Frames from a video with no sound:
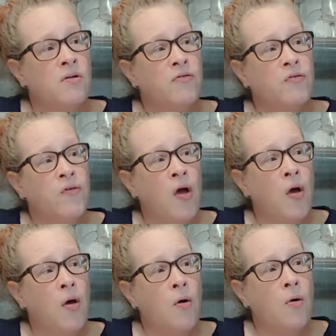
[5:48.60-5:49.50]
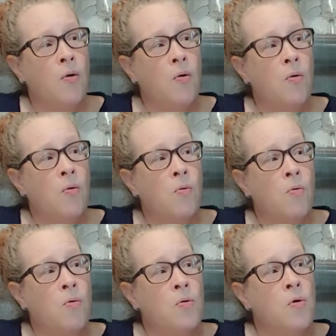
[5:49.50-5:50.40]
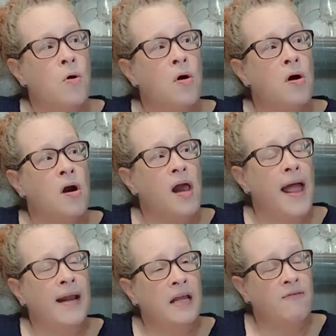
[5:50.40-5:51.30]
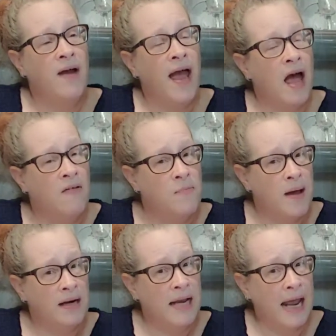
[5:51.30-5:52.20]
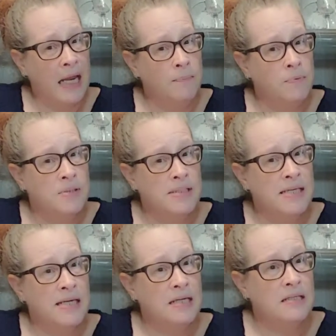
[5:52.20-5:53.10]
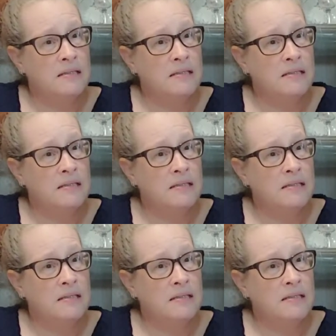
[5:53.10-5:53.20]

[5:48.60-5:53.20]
So, and if I have about an 8%